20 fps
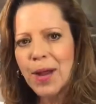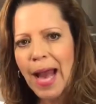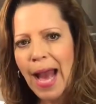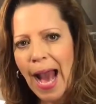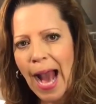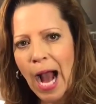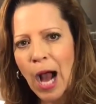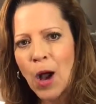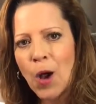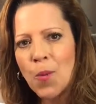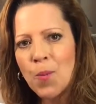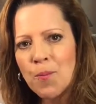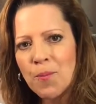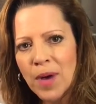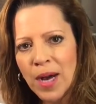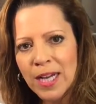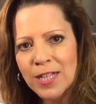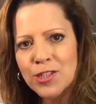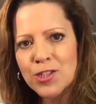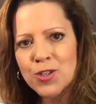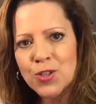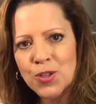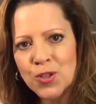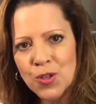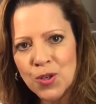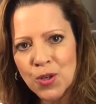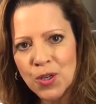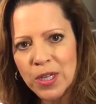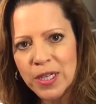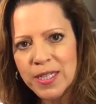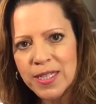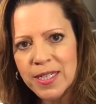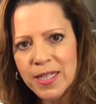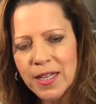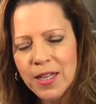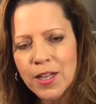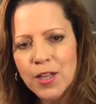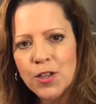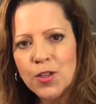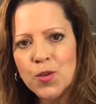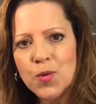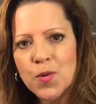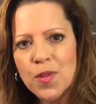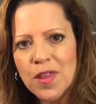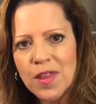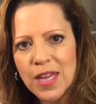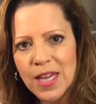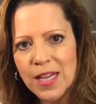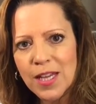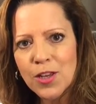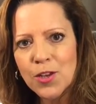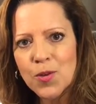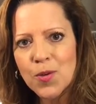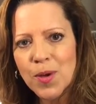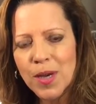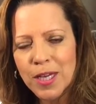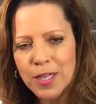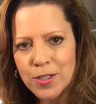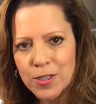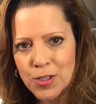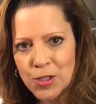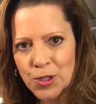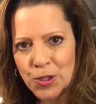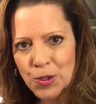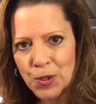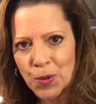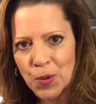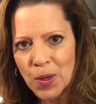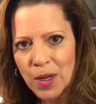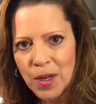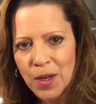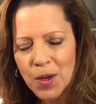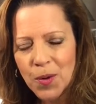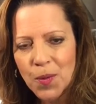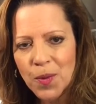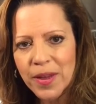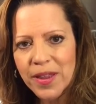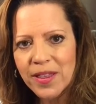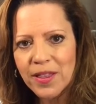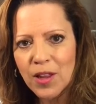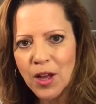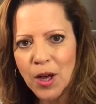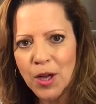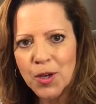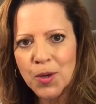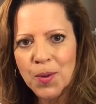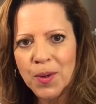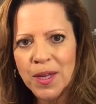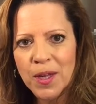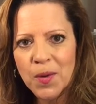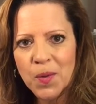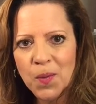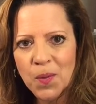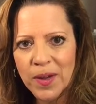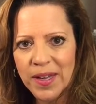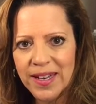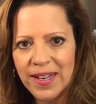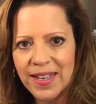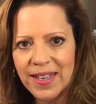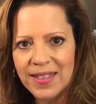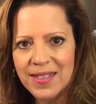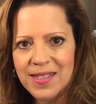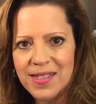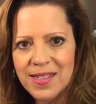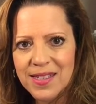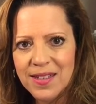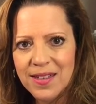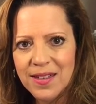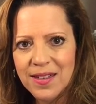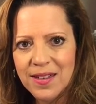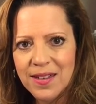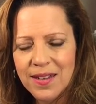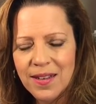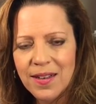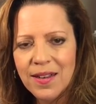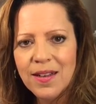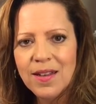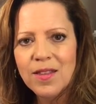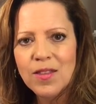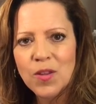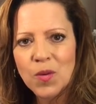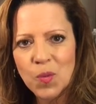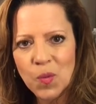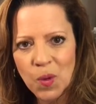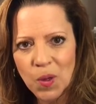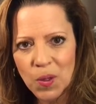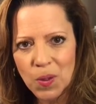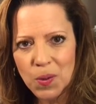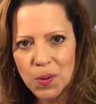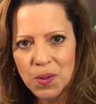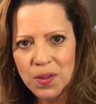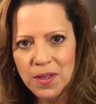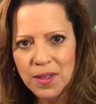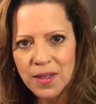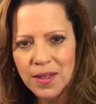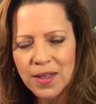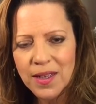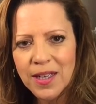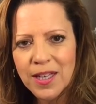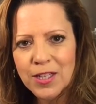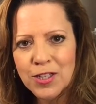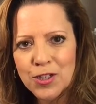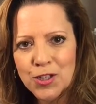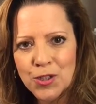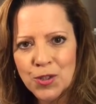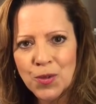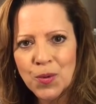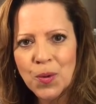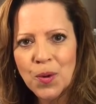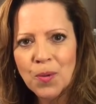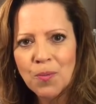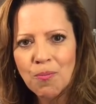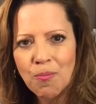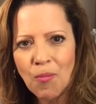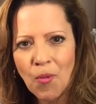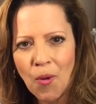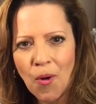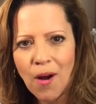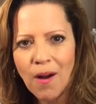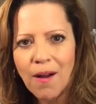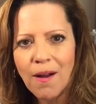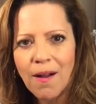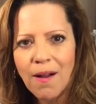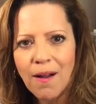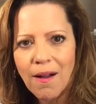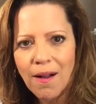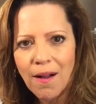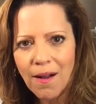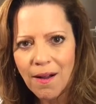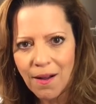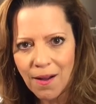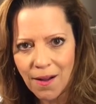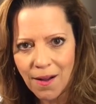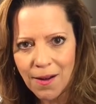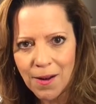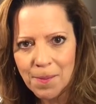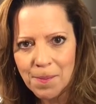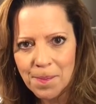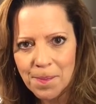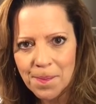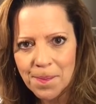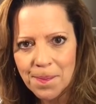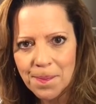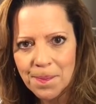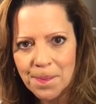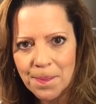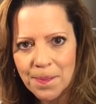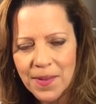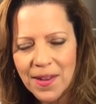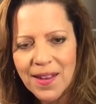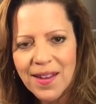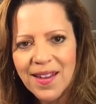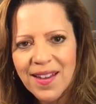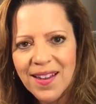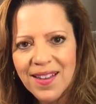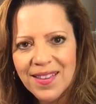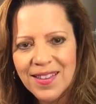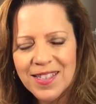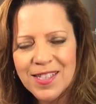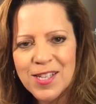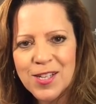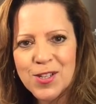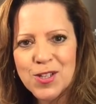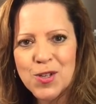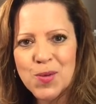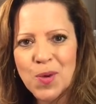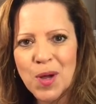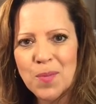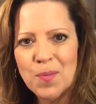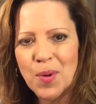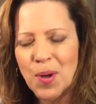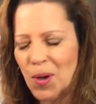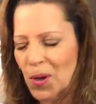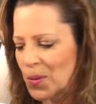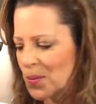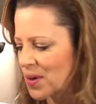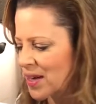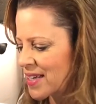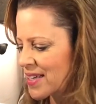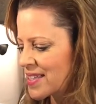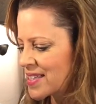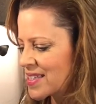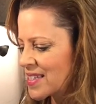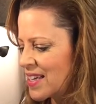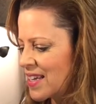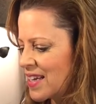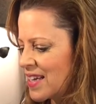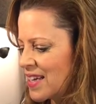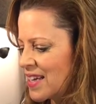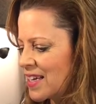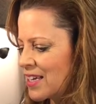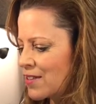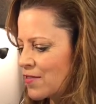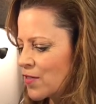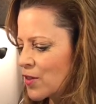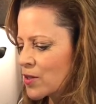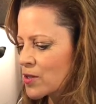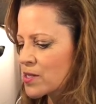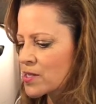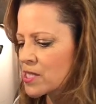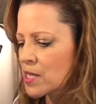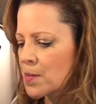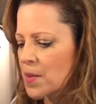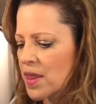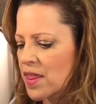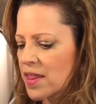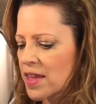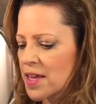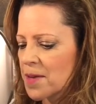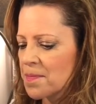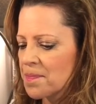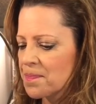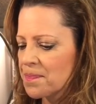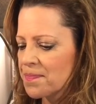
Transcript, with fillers: how much good you think you can do with lottery winnings, the world can do more harm. Listen to what Paul writes in 1 Timothy.